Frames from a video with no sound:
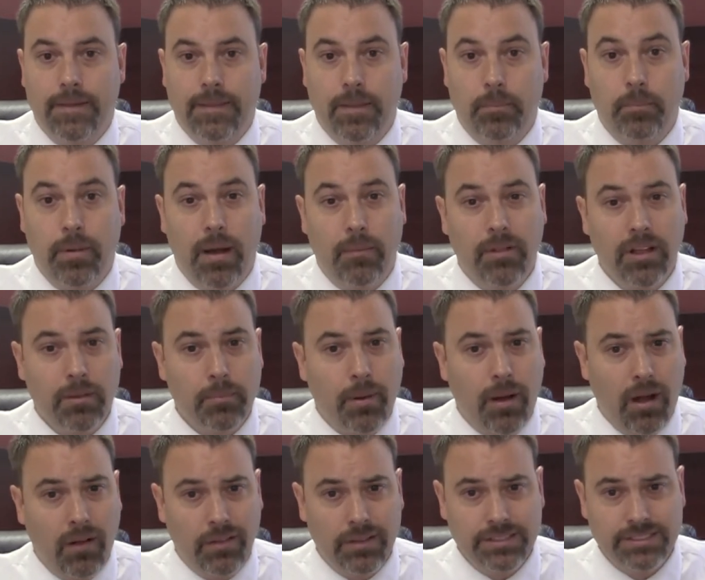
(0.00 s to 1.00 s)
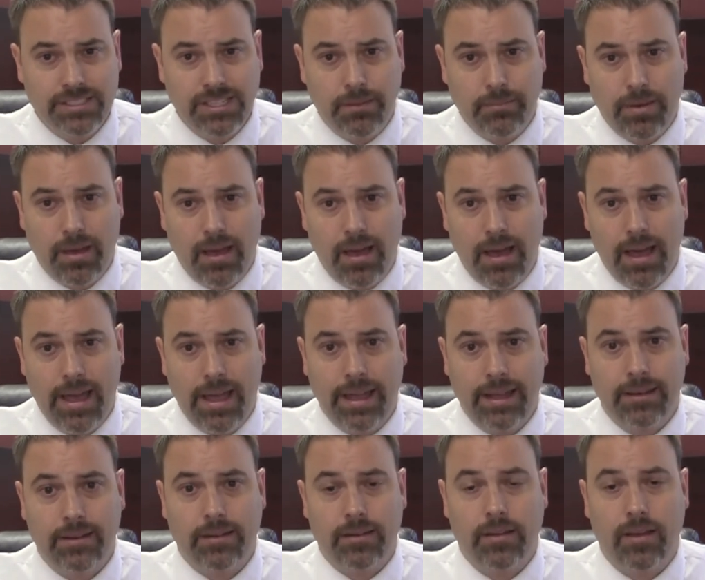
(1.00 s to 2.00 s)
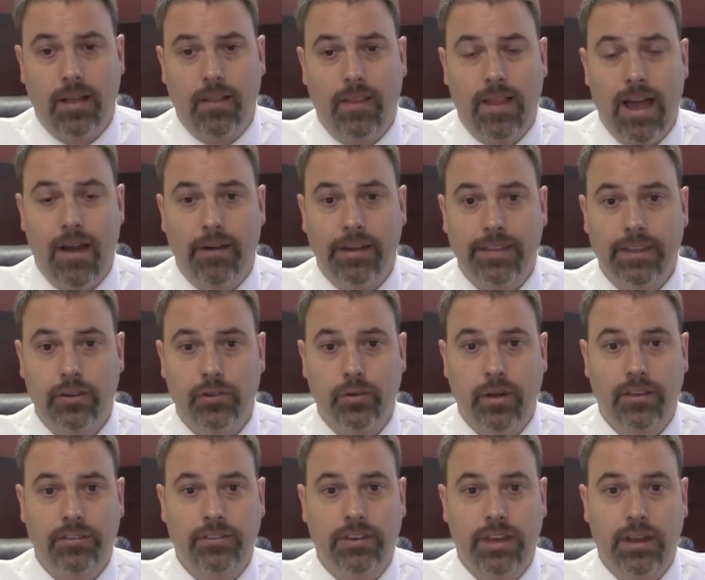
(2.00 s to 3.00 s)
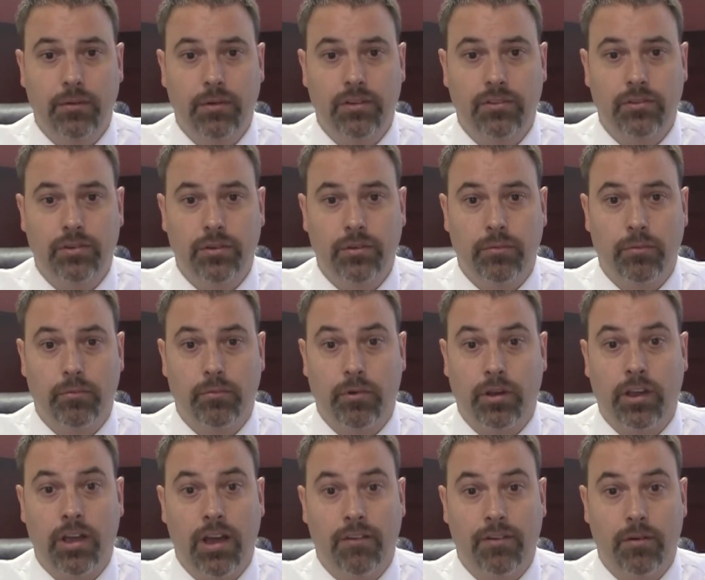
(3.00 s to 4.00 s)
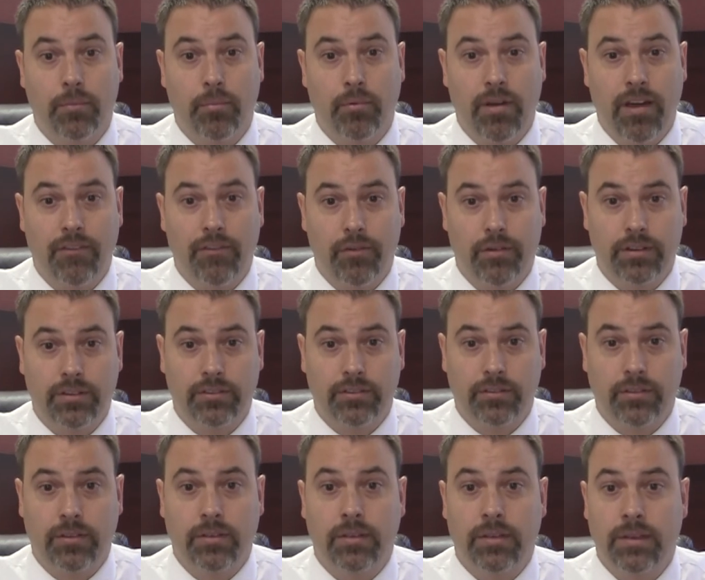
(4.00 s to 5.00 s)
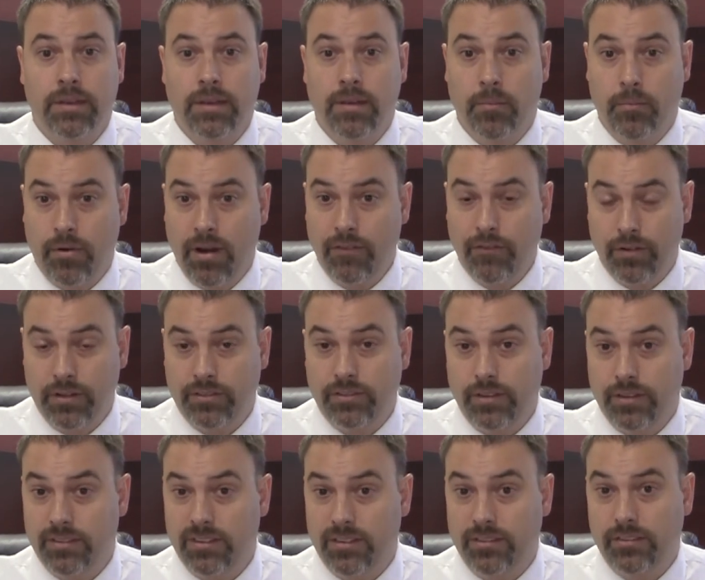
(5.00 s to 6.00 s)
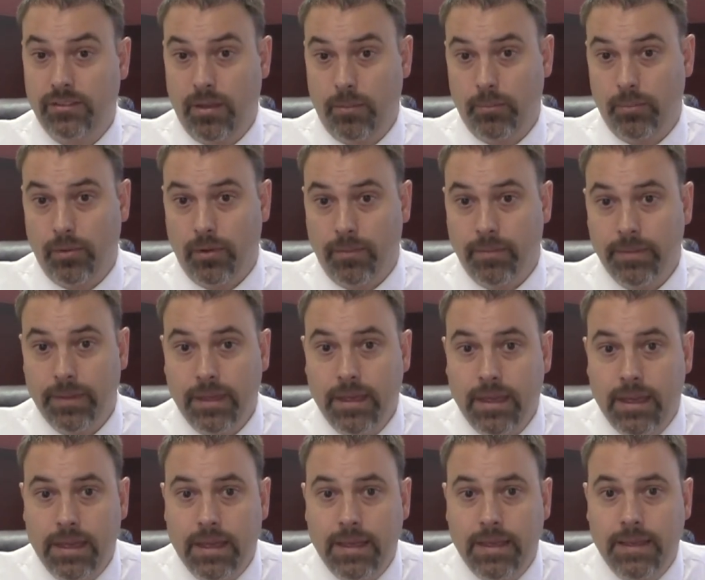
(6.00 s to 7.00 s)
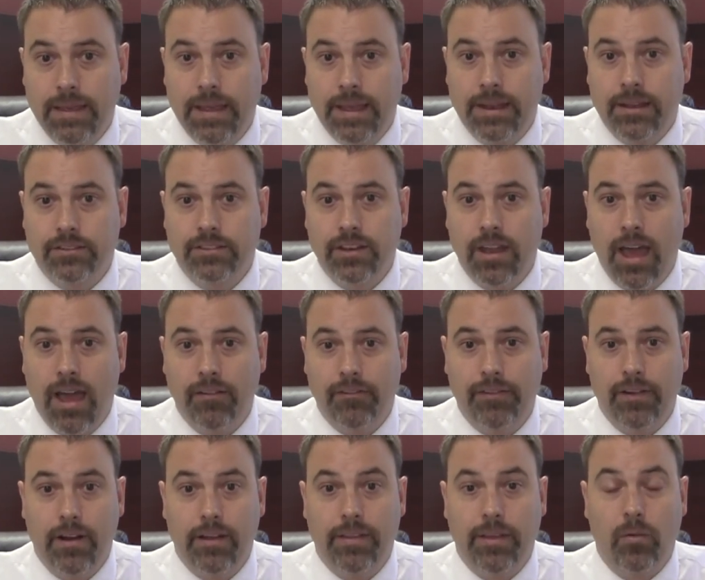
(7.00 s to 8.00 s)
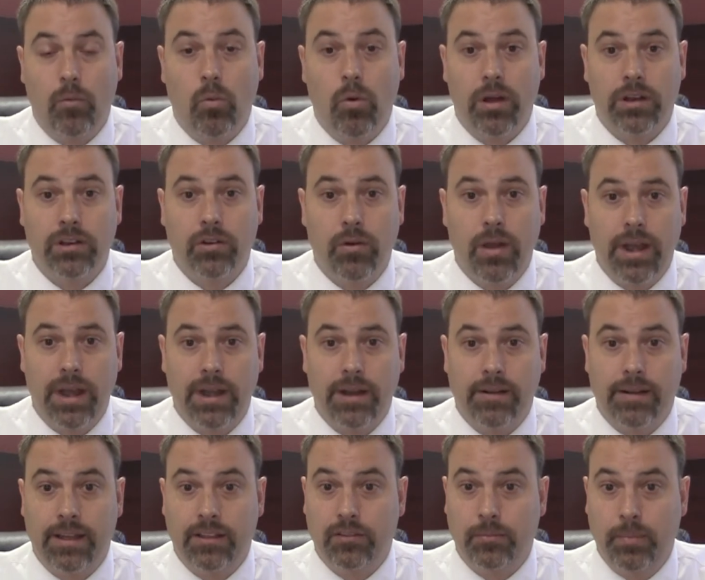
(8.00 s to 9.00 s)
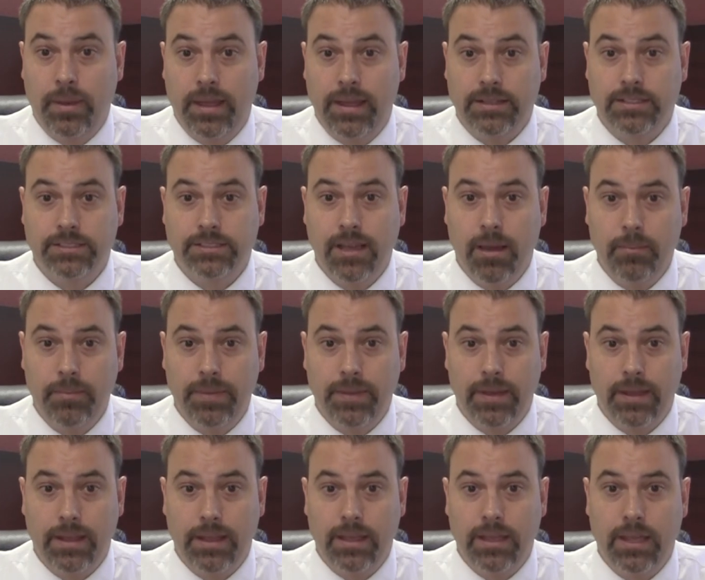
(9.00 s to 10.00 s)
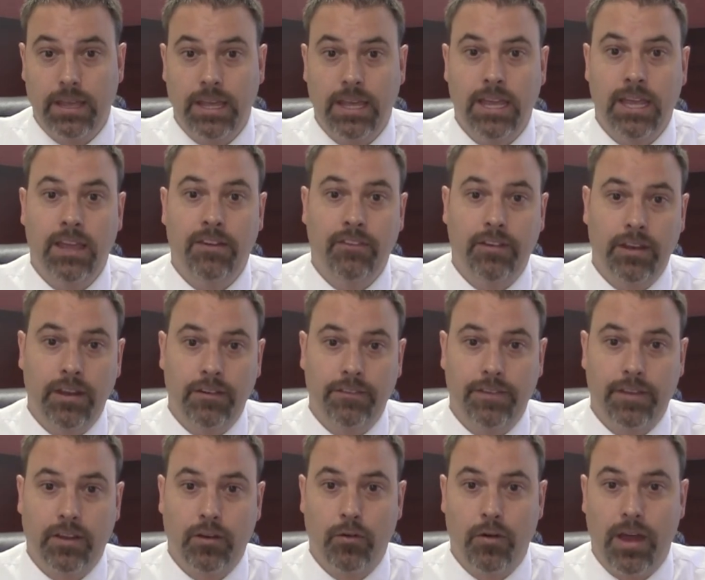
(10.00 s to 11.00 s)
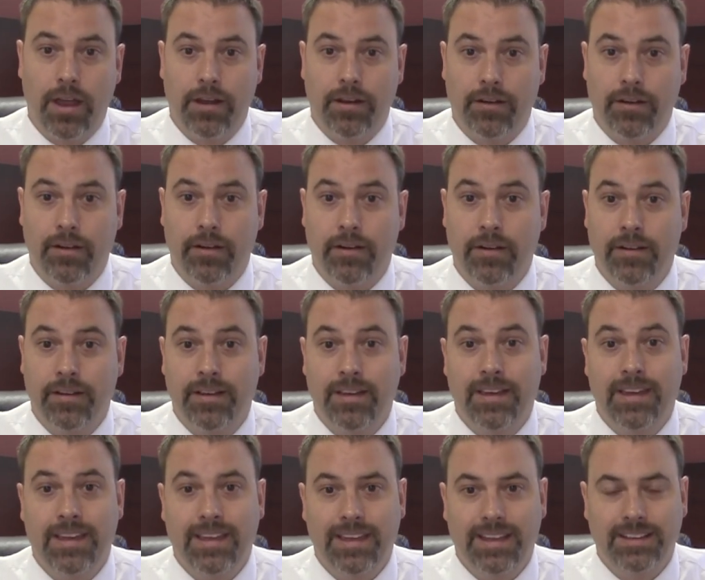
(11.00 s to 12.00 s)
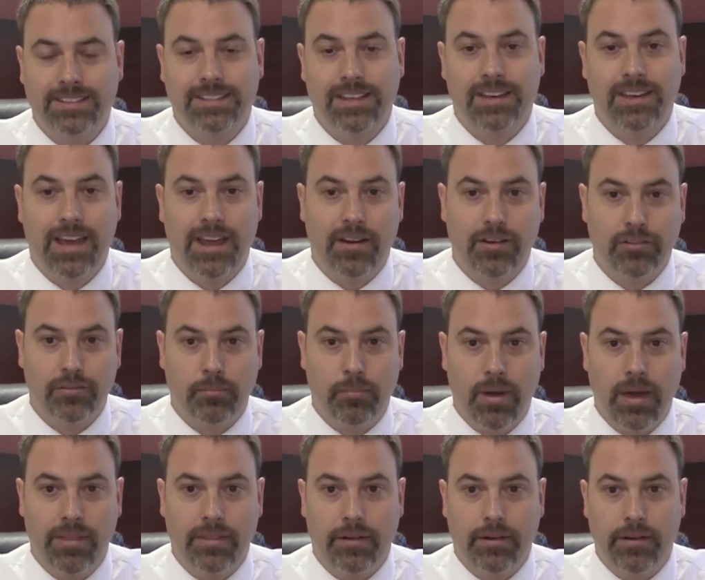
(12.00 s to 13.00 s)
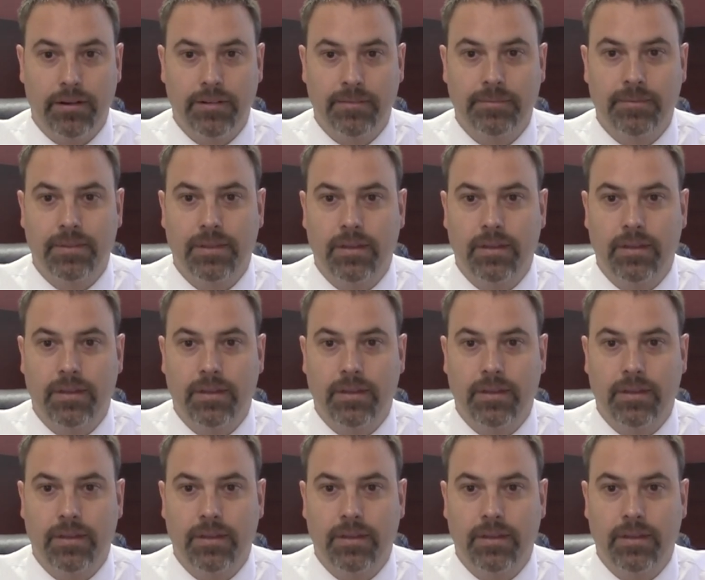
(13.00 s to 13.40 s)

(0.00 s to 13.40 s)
The public policy behind allowing the trustee to recover preferences is simple. It is not fair that one creditor gets paid something, even if the creditor is the debtor's mother,